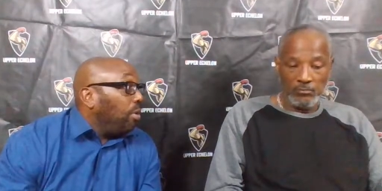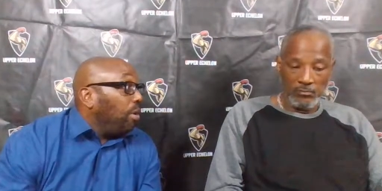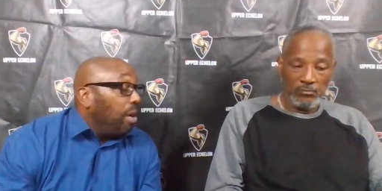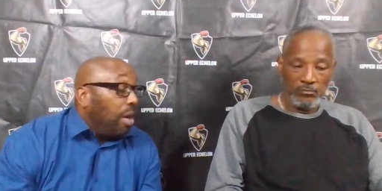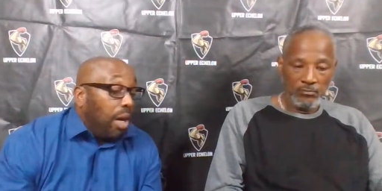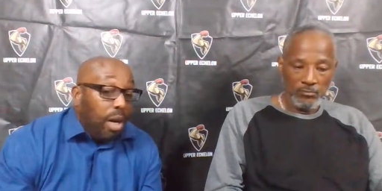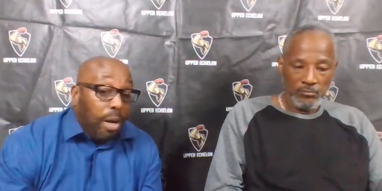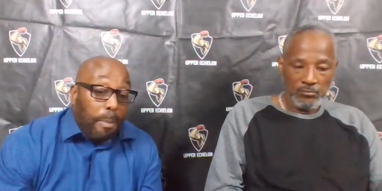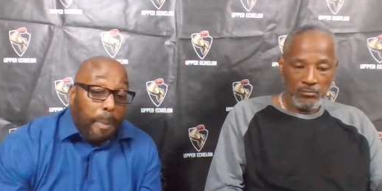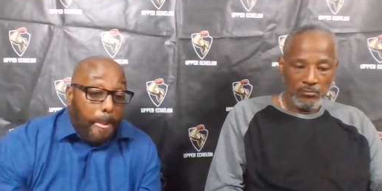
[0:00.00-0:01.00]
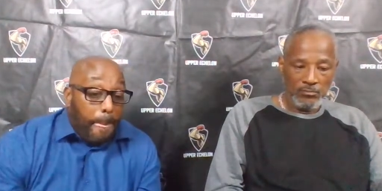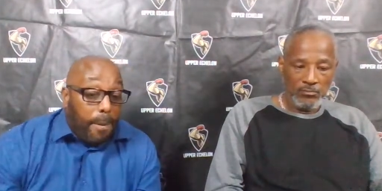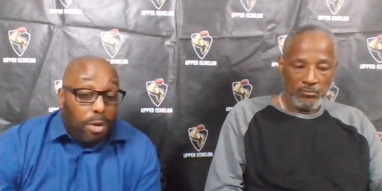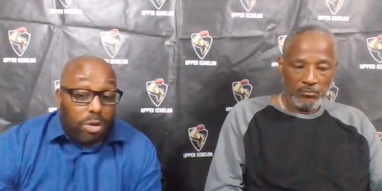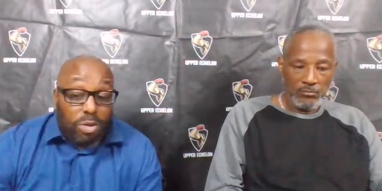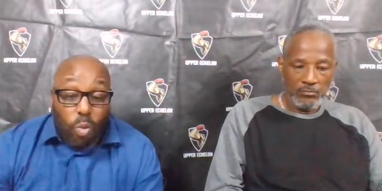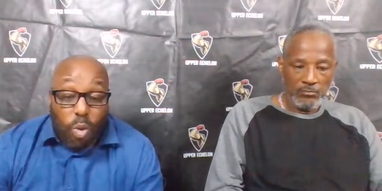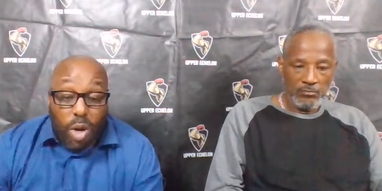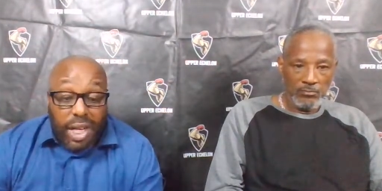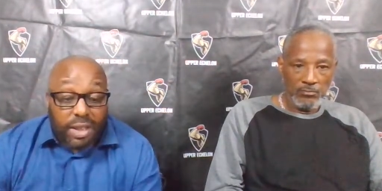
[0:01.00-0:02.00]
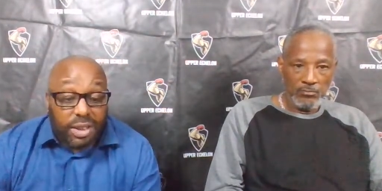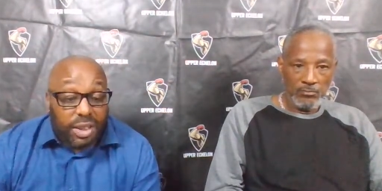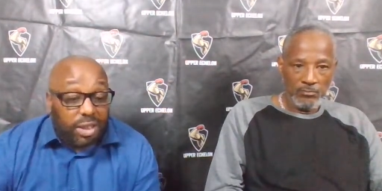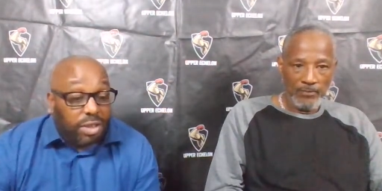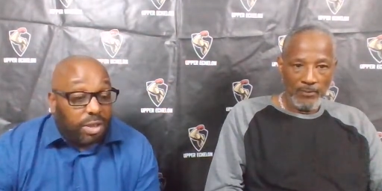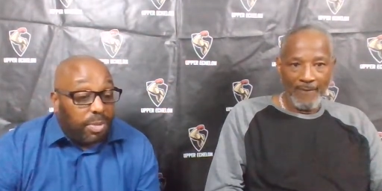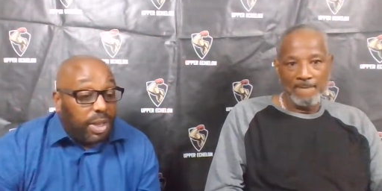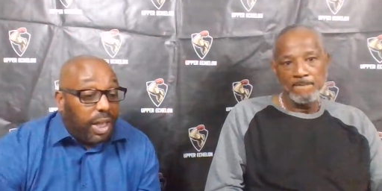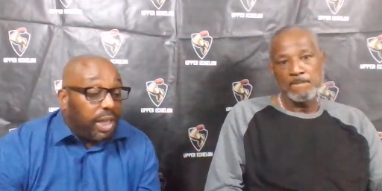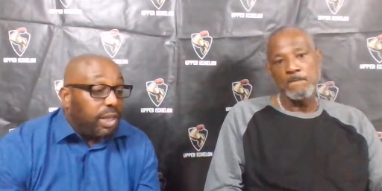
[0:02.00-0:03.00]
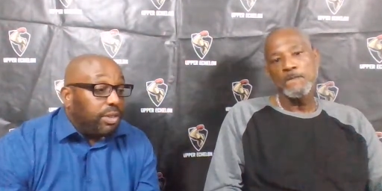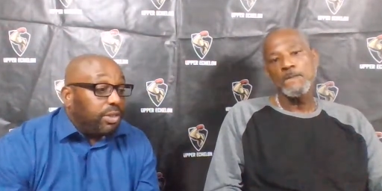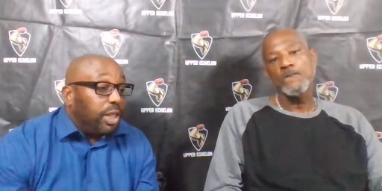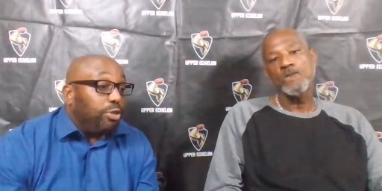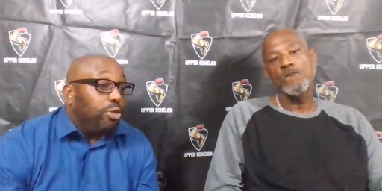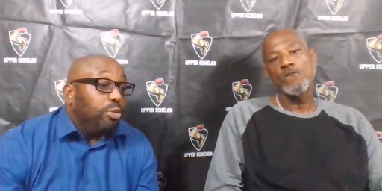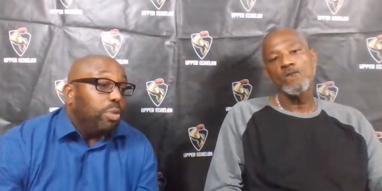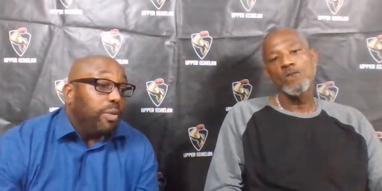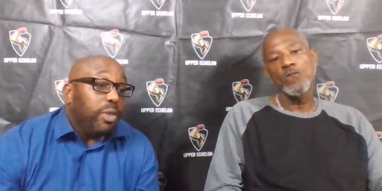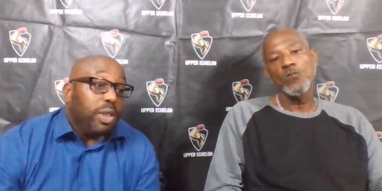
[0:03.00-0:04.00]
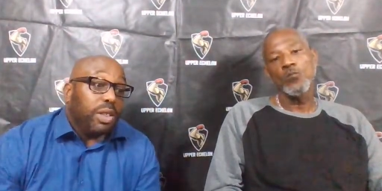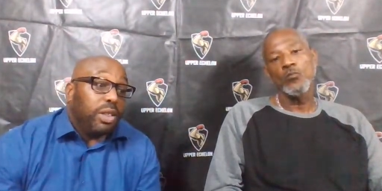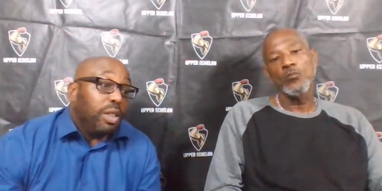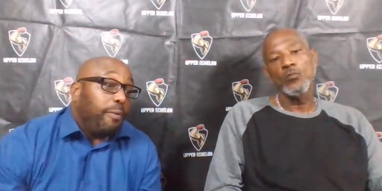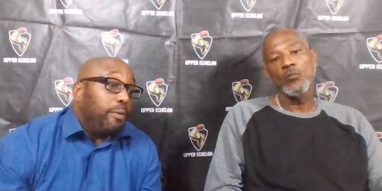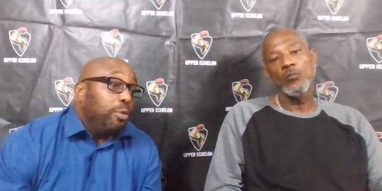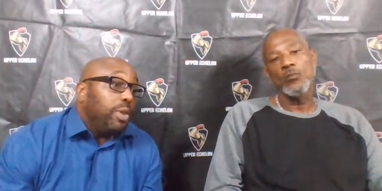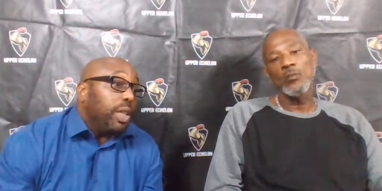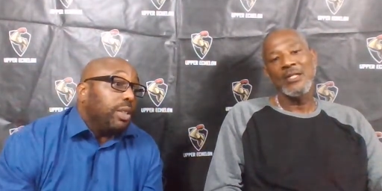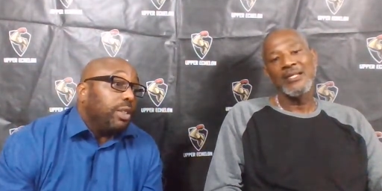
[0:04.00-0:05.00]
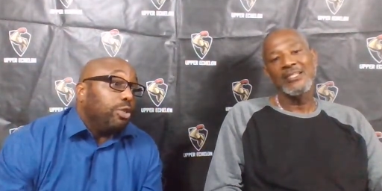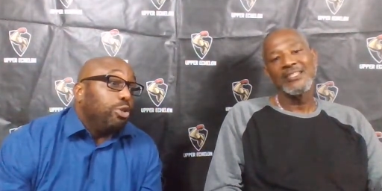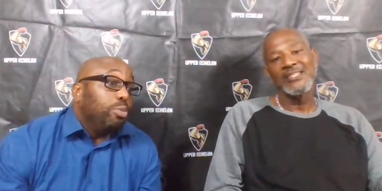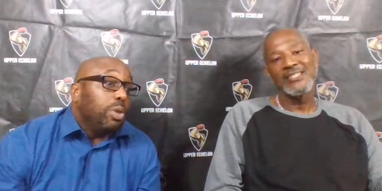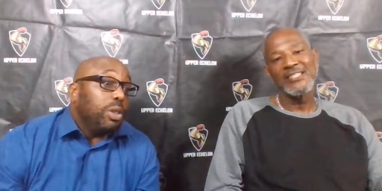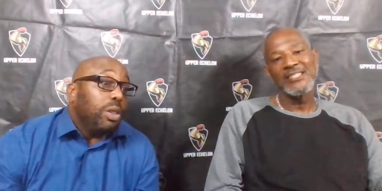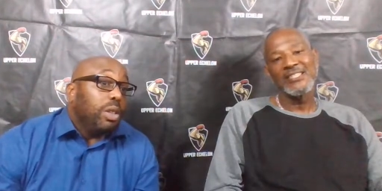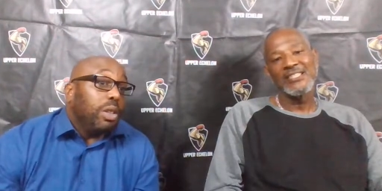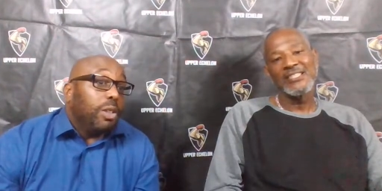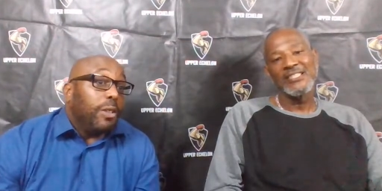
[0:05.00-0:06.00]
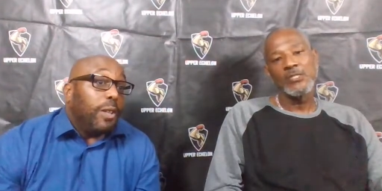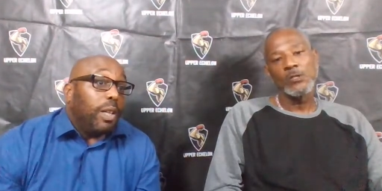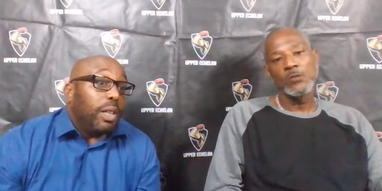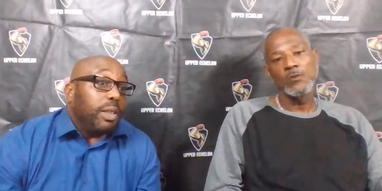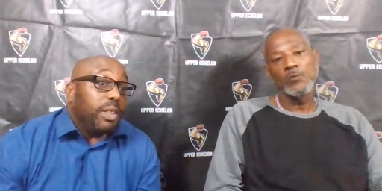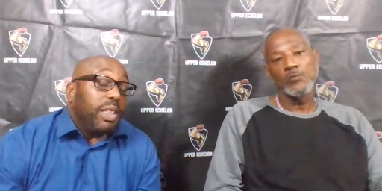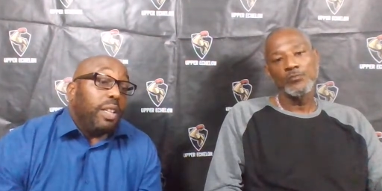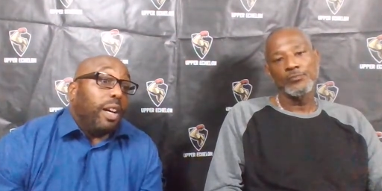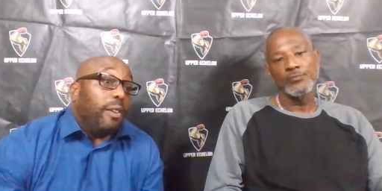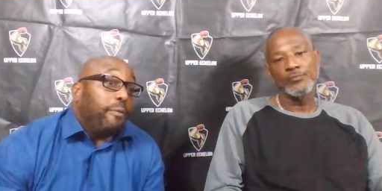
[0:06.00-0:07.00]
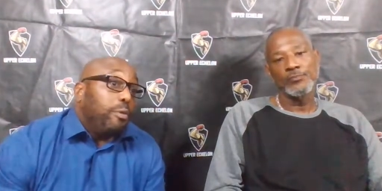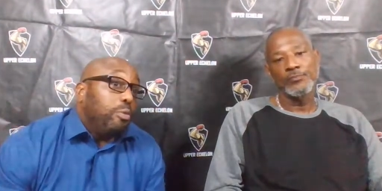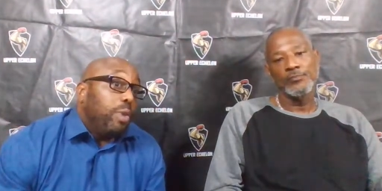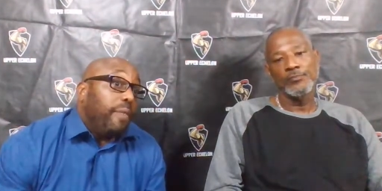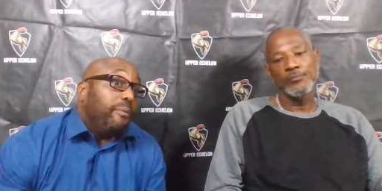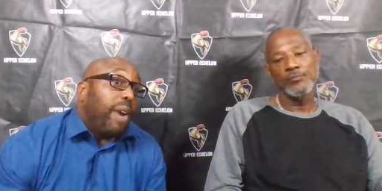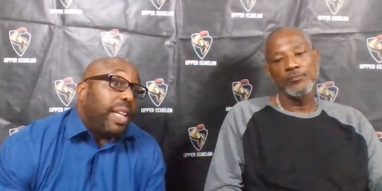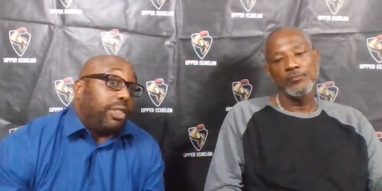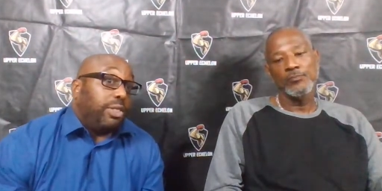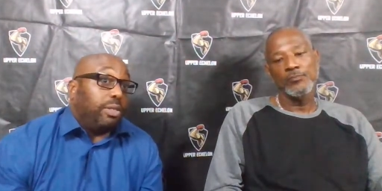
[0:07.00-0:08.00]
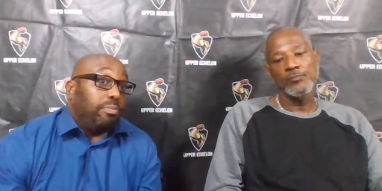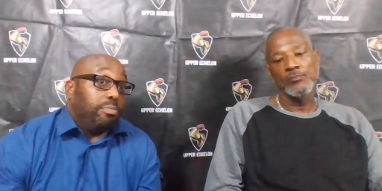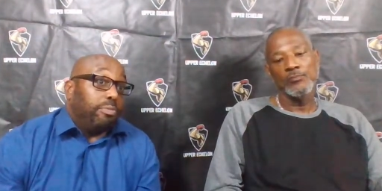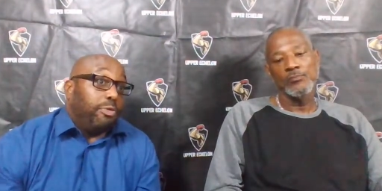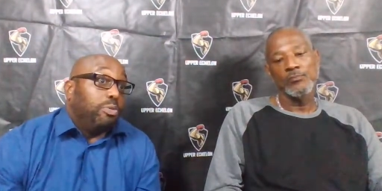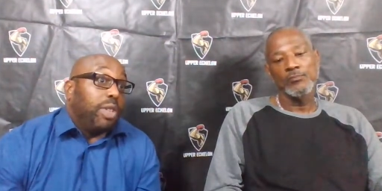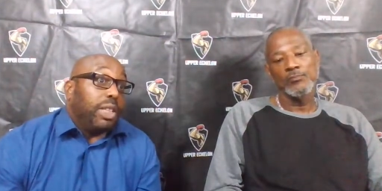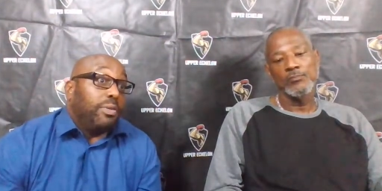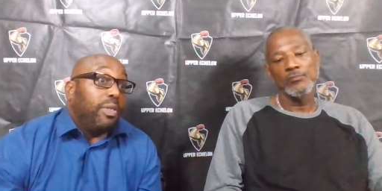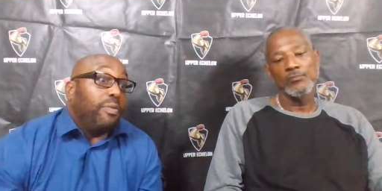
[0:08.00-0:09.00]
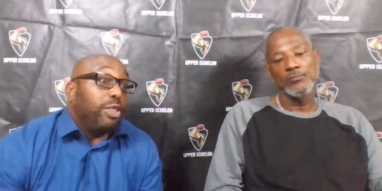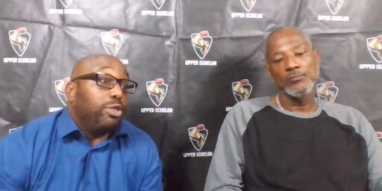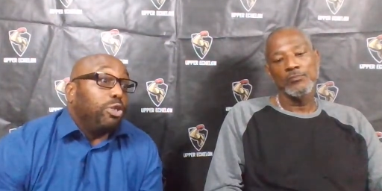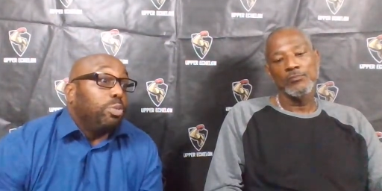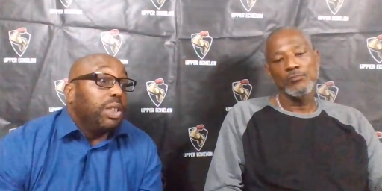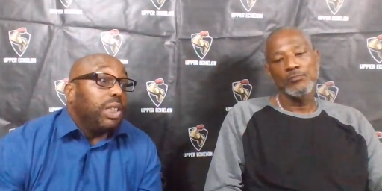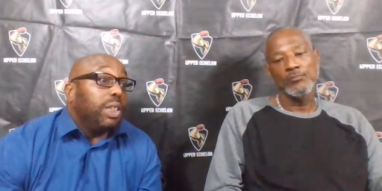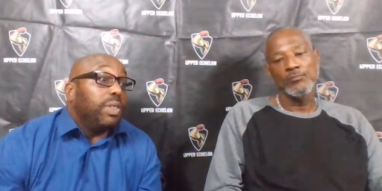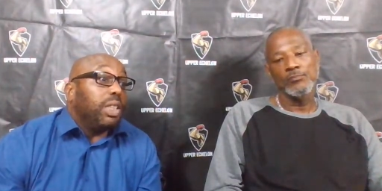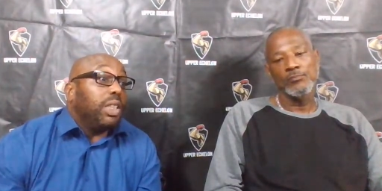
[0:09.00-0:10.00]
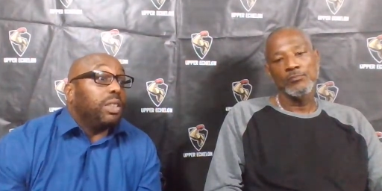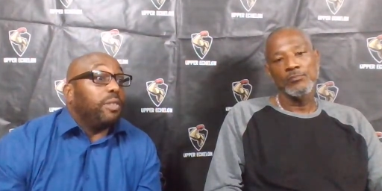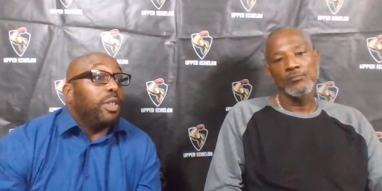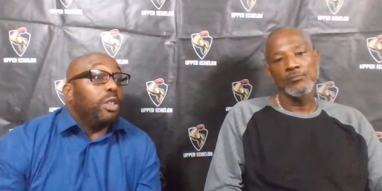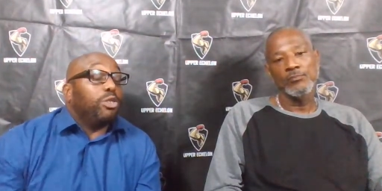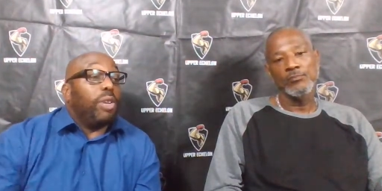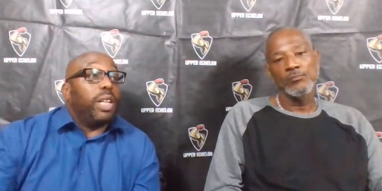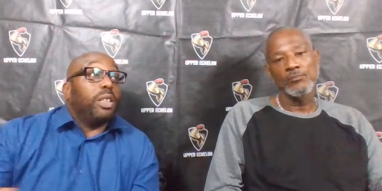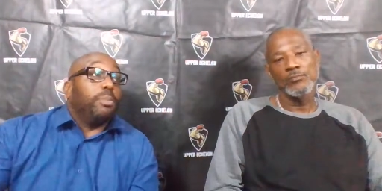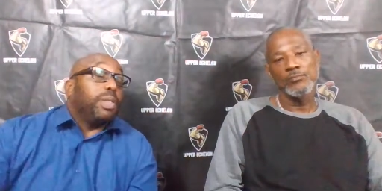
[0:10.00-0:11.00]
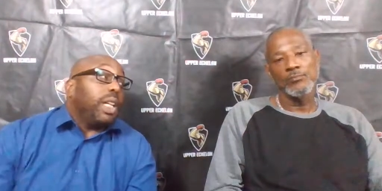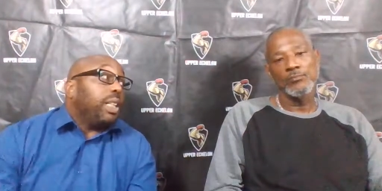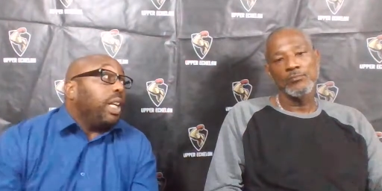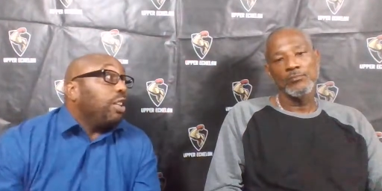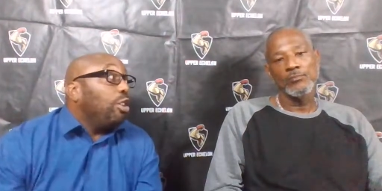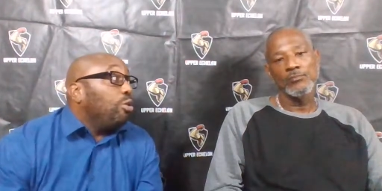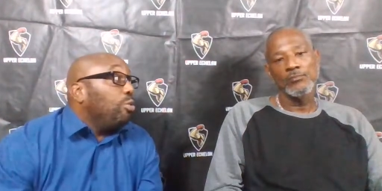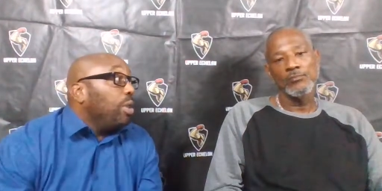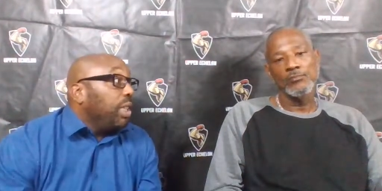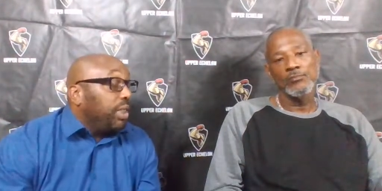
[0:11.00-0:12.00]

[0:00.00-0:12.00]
Speaker 1: Mm-hmm. Um, is there some things that you, if there is there a few things that you would, uh, any a few advice, a few things of advice you would give kids in trying to obtain that goal?